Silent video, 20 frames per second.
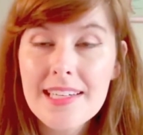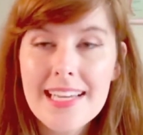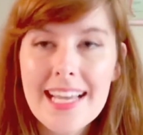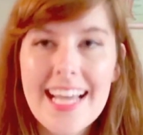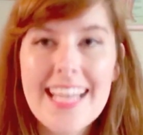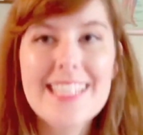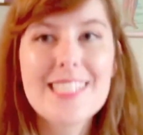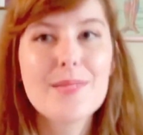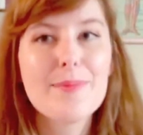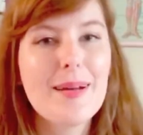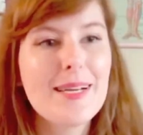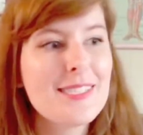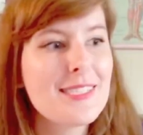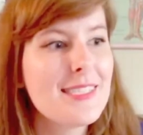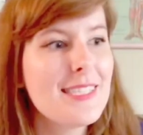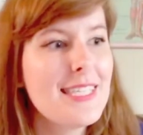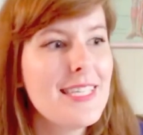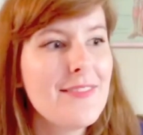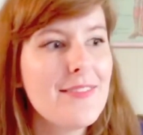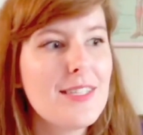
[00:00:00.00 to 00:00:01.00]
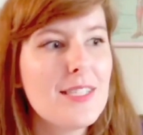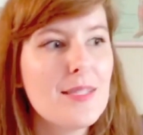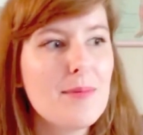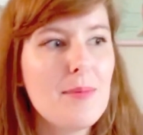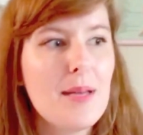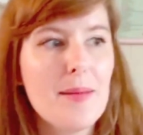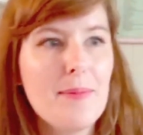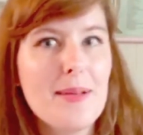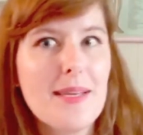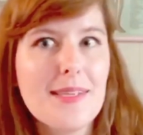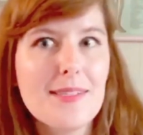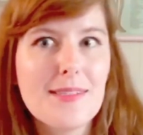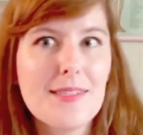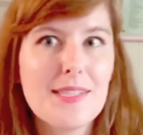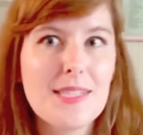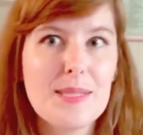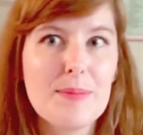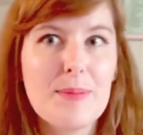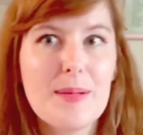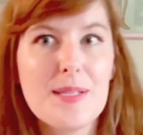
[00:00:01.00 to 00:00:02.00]
especially if it's maybe a
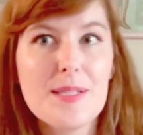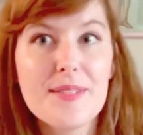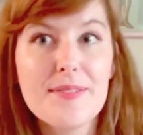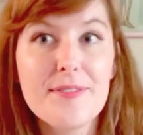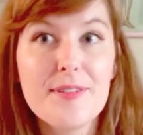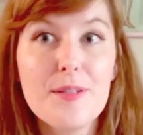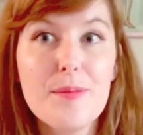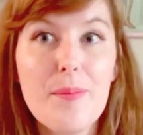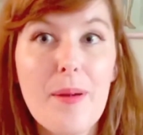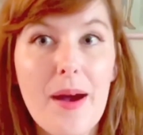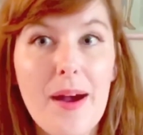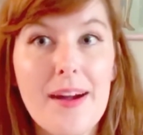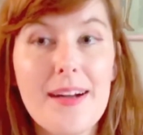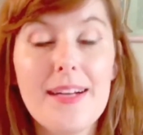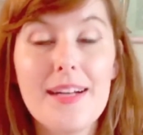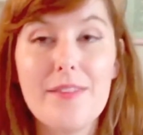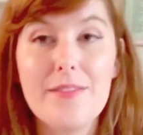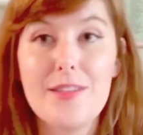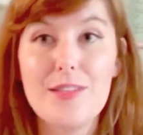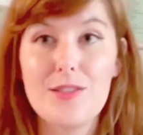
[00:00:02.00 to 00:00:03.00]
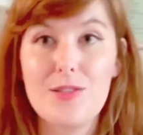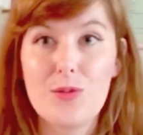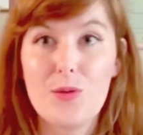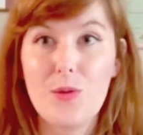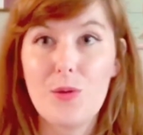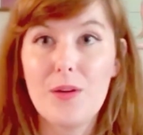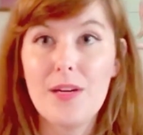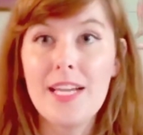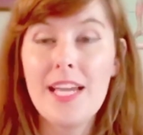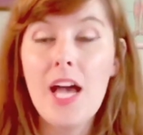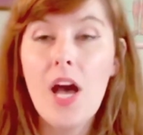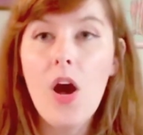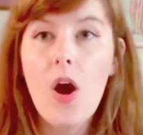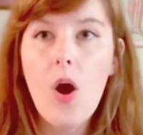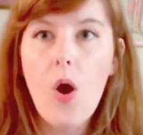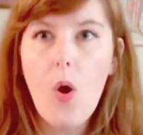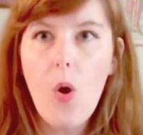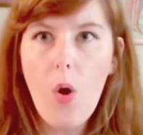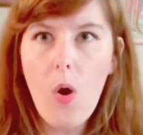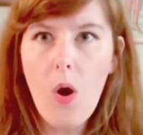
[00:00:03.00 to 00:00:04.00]
suspenseful part of the story.
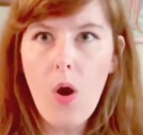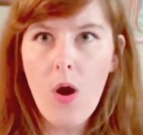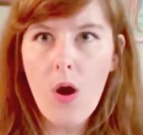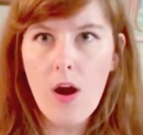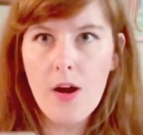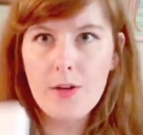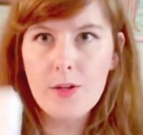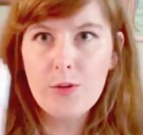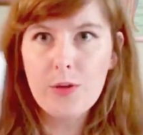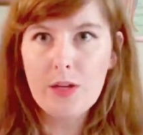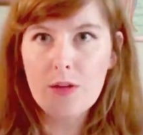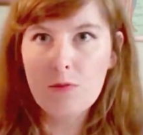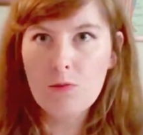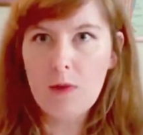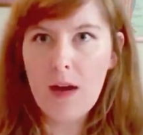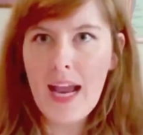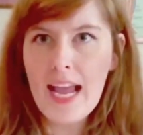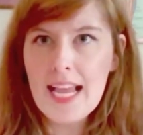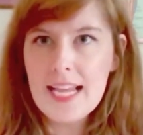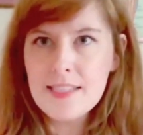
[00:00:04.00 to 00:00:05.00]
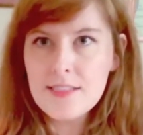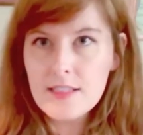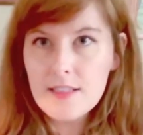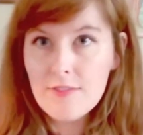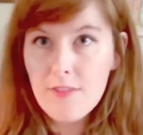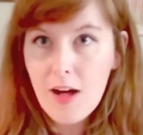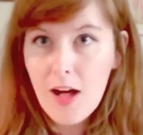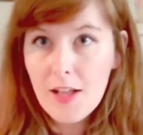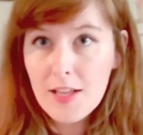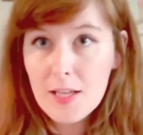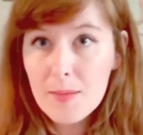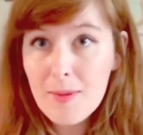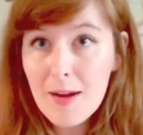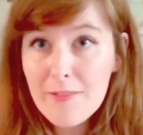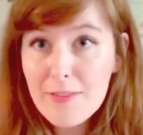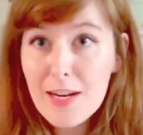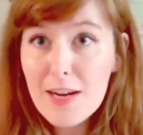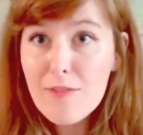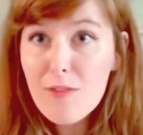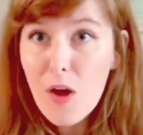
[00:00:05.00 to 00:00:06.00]
Or you can raise the volume of
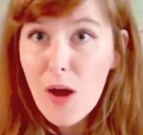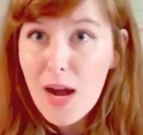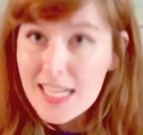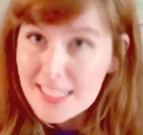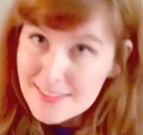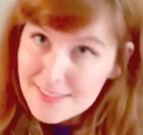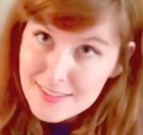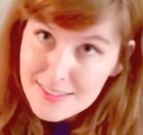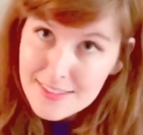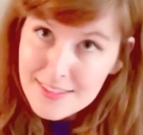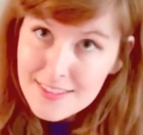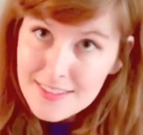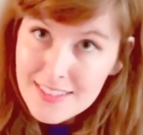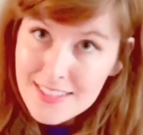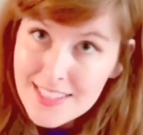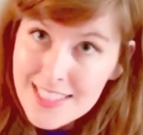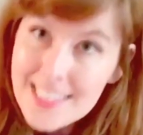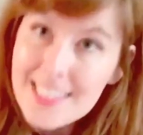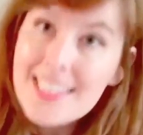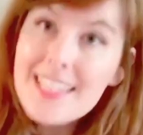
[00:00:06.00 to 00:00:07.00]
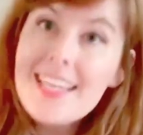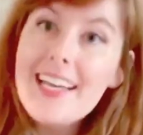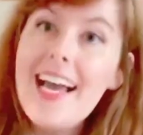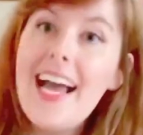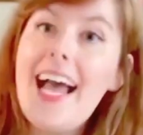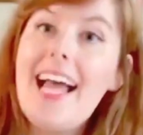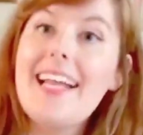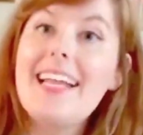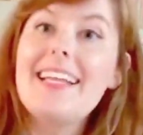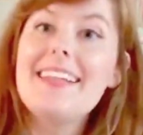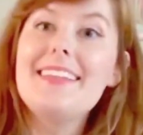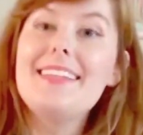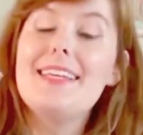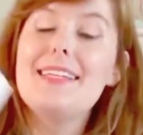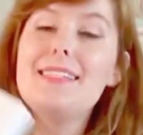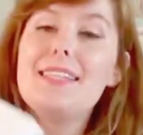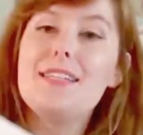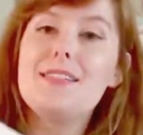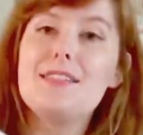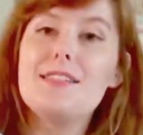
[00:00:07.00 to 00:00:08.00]
your voice and get the
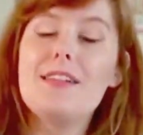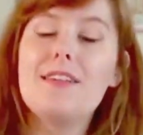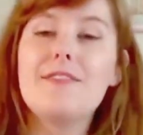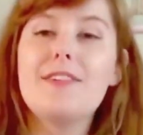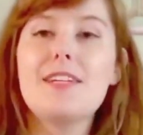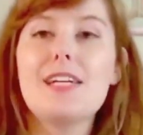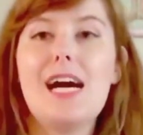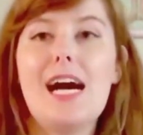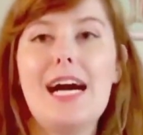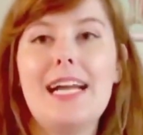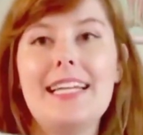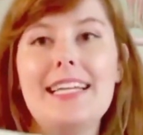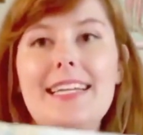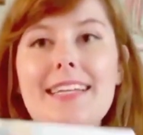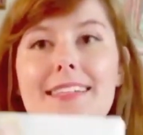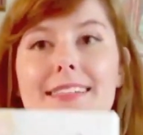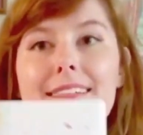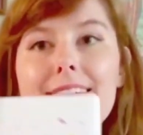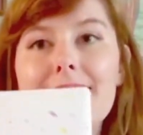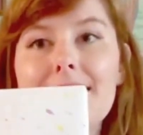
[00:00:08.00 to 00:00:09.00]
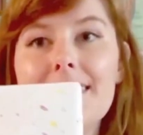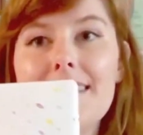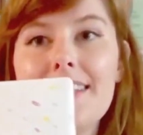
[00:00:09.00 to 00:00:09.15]
attention of your audience